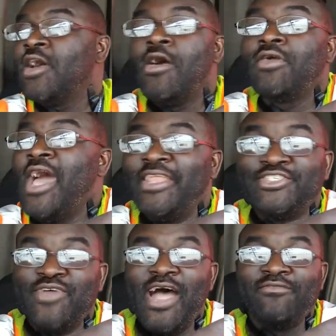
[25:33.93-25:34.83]
all kind of
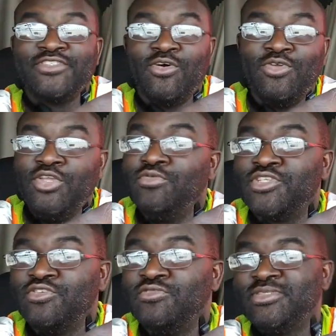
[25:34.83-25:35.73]
drivers on
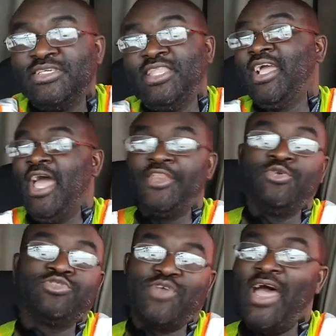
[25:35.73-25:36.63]
YouTube. See, like I
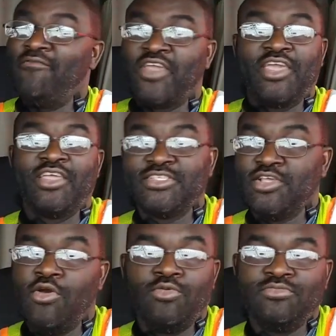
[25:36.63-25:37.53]
do drive-in,
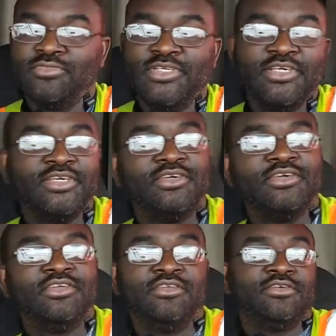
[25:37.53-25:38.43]
so
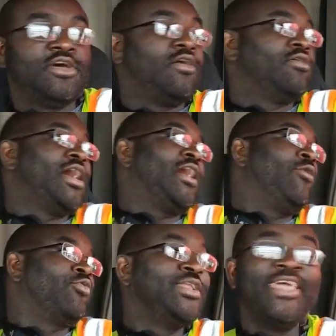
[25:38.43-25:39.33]
you know I
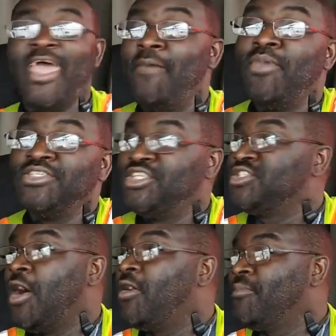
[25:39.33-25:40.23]
don't really have much to
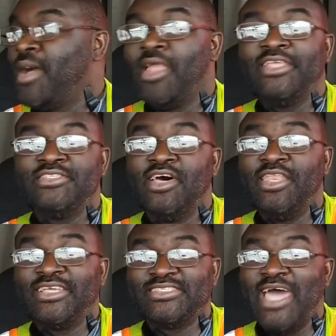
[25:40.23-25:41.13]
talk about. It's
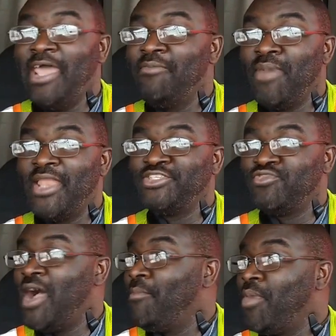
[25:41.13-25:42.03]
nothing exciting about a
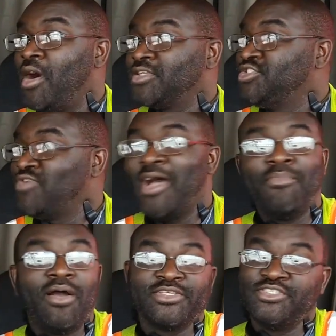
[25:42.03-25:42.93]
dry box. Dry
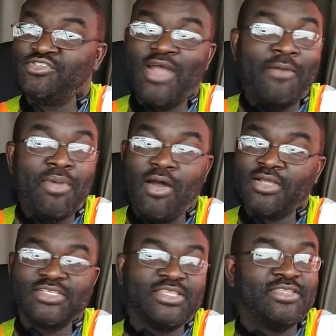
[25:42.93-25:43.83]
box is dry
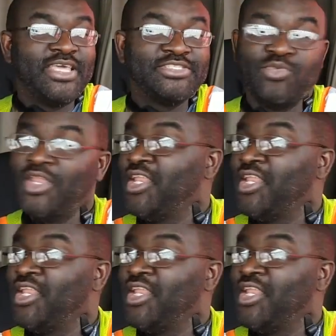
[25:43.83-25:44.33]
box. That's what it